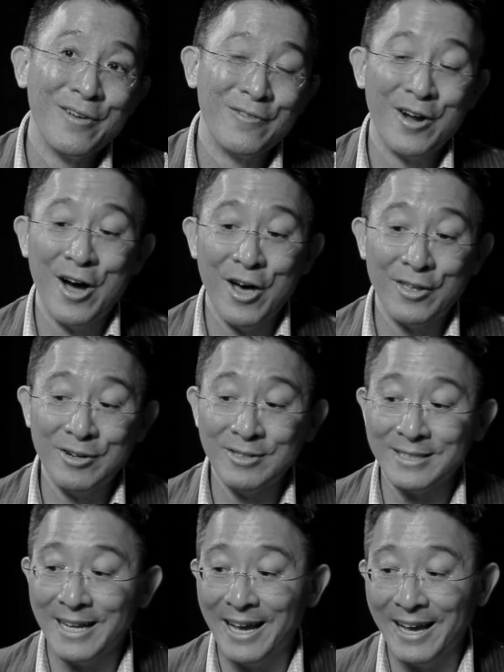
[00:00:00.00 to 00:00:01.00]
For
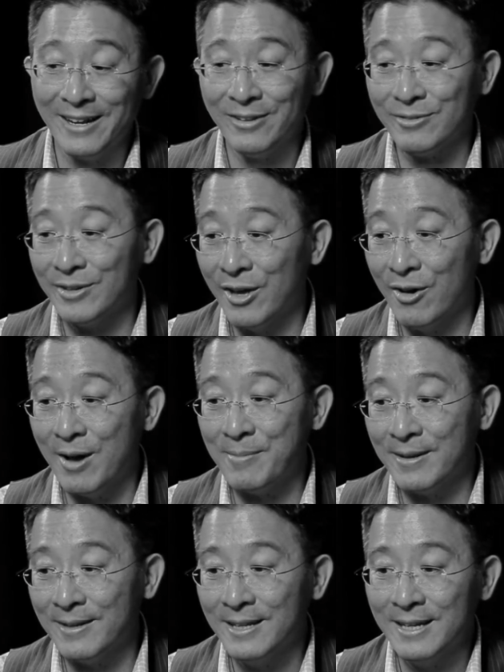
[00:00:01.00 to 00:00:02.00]
others, I don't know. I
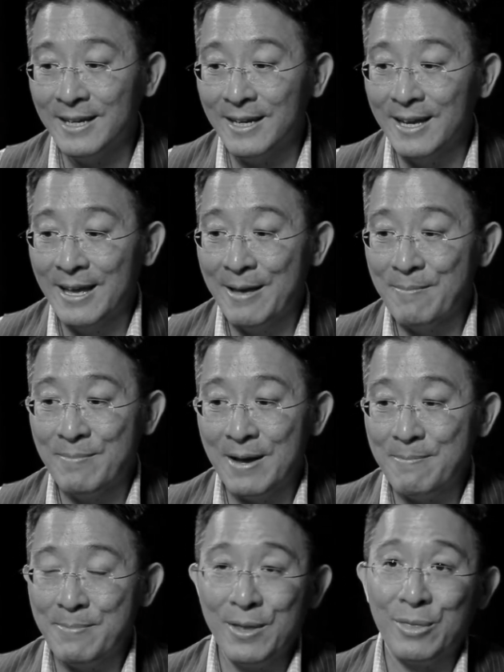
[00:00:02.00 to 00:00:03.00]
mean, it
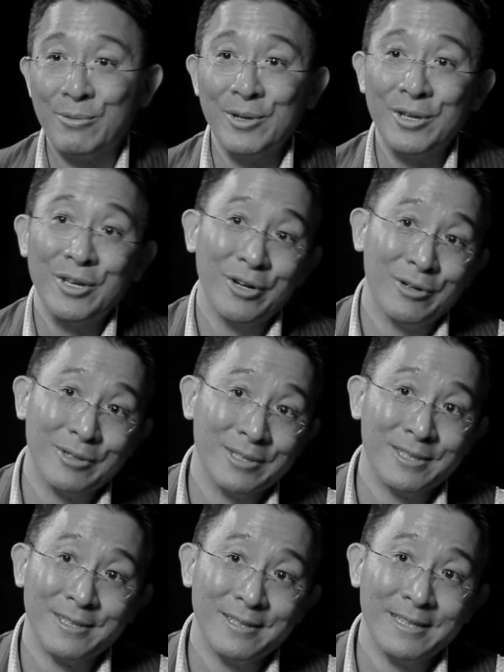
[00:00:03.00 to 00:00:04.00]
might be three
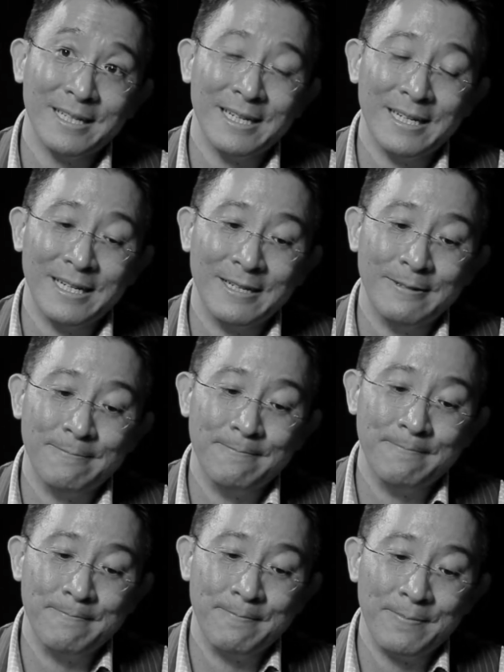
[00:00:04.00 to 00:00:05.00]
years.
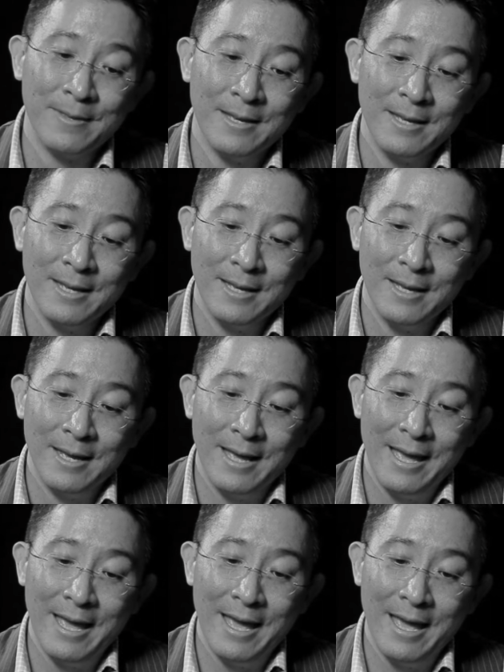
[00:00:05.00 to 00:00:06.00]
Um,
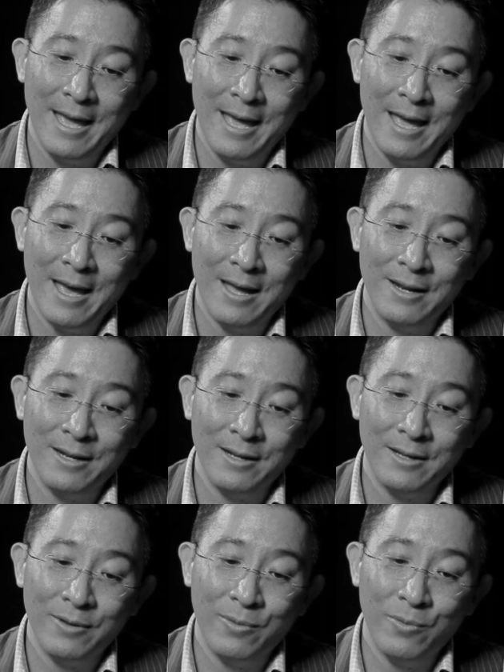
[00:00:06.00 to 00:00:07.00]
and
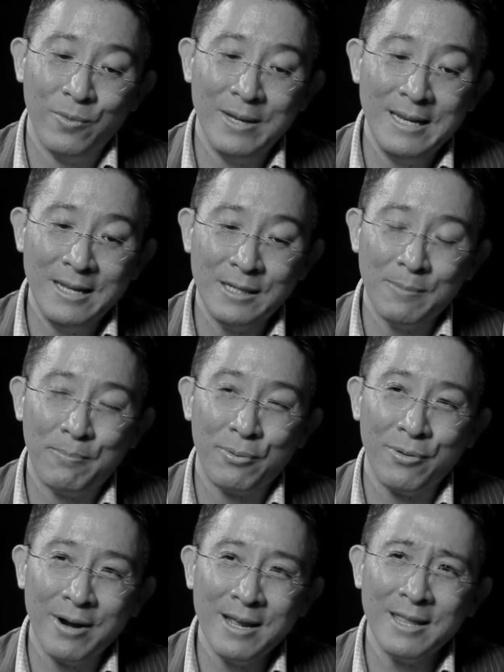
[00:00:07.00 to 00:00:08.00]
we need to
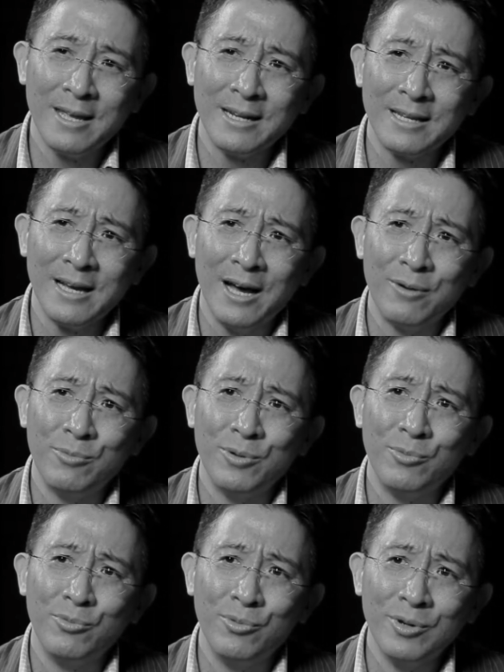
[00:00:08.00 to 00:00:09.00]
pray that God
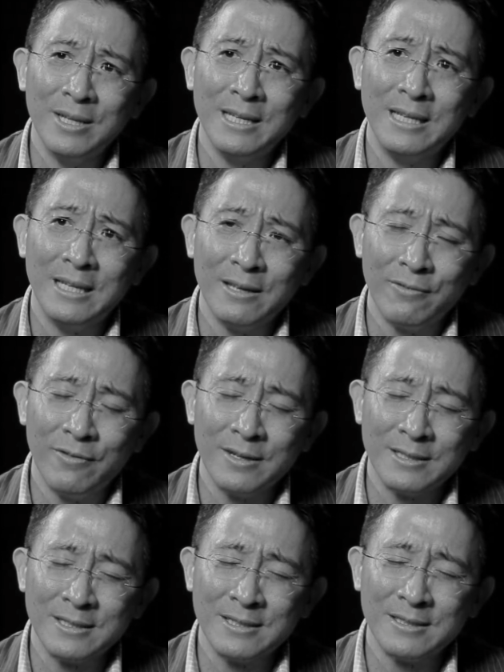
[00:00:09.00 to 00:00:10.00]
would really give
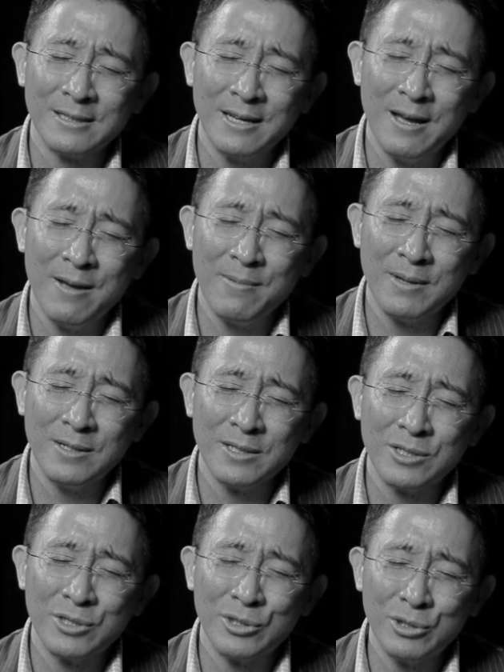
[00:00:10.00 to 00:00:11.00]
us, I mean,
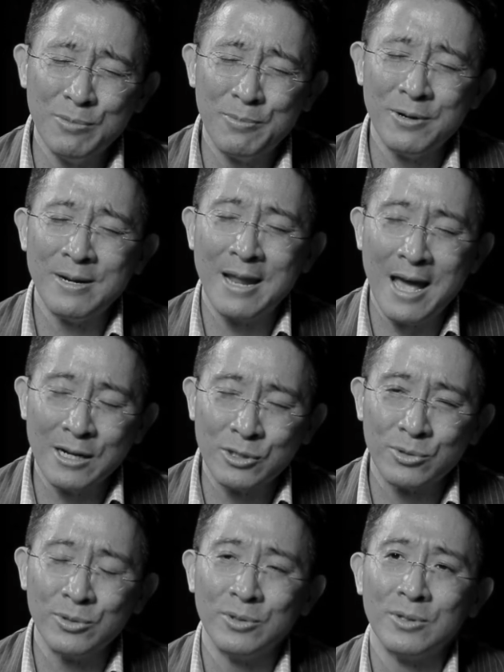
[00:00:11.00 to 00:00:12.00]
just
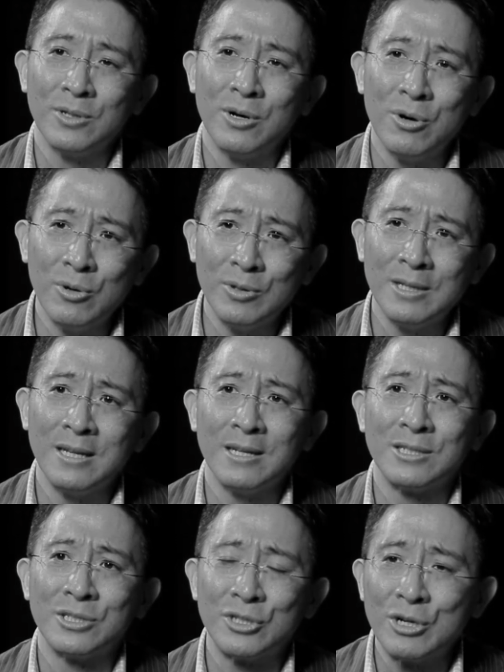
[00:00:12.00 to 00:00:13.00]
supernatural, holy
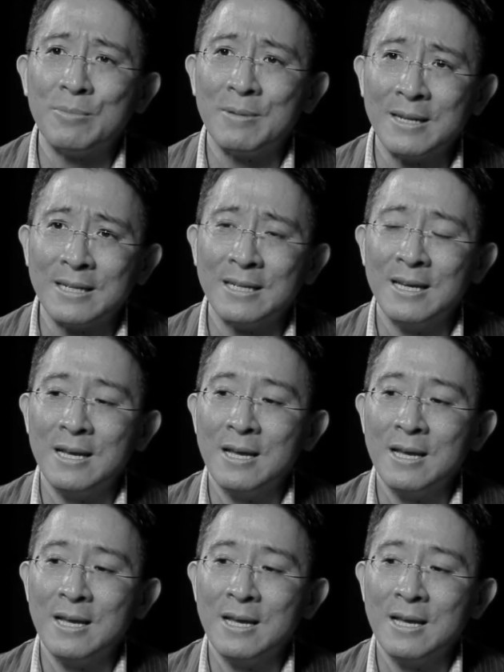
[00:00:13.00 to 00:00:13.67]
discernment